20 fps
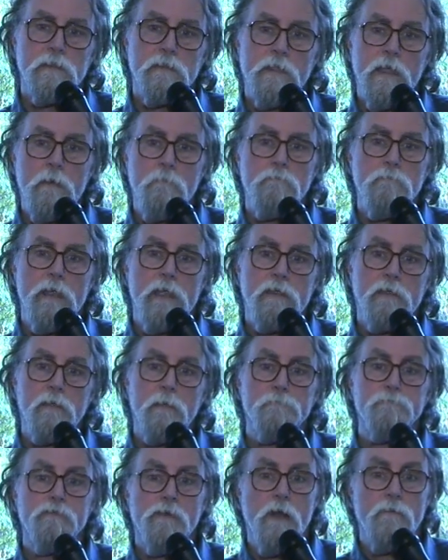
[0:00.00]
That meant
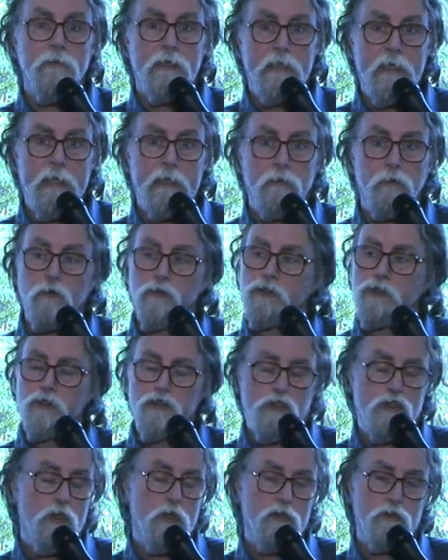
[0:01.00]
that private landlords
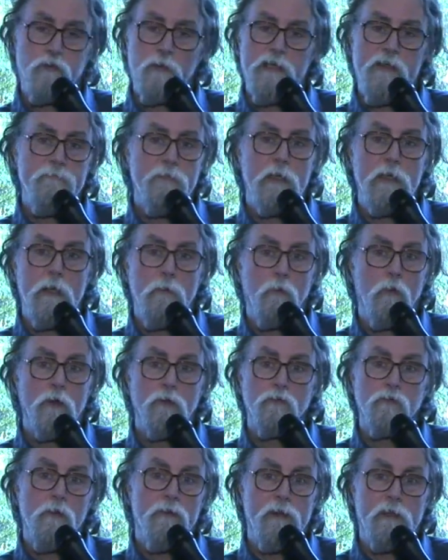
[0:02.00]
could charge whatever they
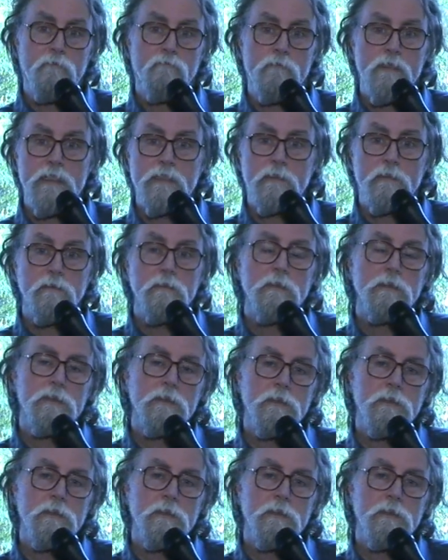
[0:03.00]
want within reason.